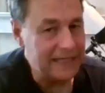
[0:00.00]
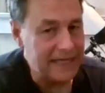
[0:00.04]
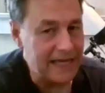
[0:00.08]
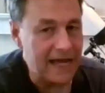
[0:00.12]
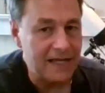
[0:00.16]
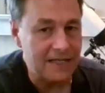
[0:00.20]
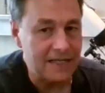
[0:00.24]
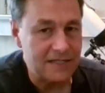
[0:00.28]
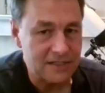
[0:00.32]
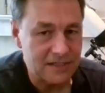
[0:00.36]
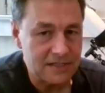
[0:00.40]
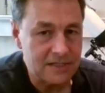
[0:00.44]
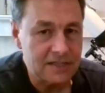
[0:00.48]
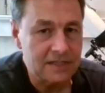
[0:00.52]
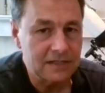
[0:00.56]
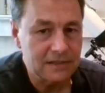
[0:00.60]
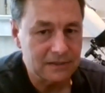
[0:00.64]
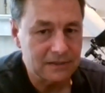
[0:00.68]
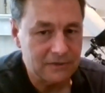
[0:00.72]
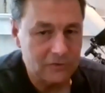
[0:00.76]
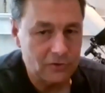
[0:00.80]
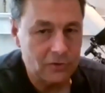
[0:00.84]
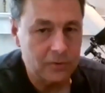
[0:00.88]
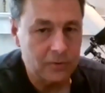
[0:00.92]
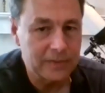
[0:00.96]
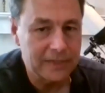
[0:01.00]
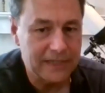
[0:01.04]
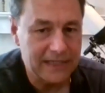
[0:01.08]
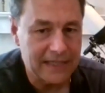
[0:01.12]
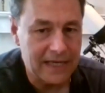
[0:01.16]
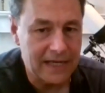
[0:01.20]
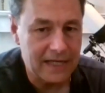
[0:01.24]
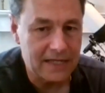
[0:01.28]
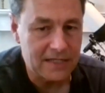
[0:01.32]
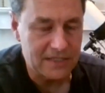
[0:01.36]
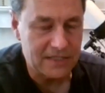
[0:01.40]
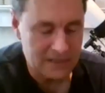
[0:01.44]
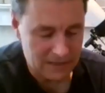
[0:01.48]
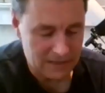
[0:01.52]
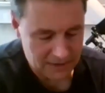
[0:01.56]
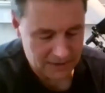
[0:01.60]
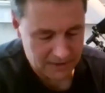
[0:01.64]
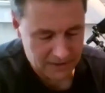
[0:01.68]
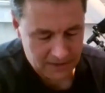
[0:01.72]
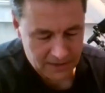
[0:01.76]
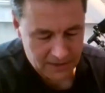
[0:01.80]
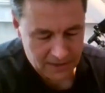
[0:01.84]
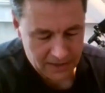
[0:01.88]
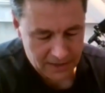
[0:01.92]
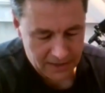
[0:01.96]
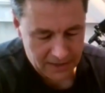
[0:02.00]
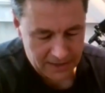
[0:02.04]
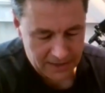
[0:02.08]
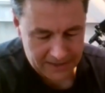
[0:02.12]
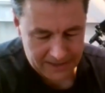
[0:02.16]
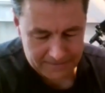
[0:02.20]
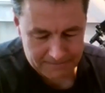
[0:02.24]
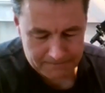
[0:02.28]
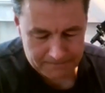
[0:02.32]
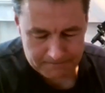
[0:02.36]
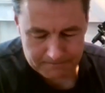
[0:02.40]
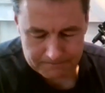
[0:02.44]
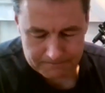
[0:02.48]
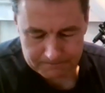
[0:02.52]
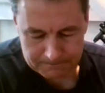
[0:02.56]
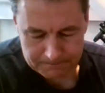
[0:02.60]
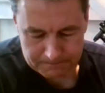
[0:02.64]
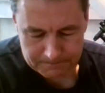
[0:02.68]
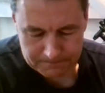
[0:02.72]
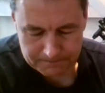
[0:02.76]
yes. Okay. Normally, yes. Um,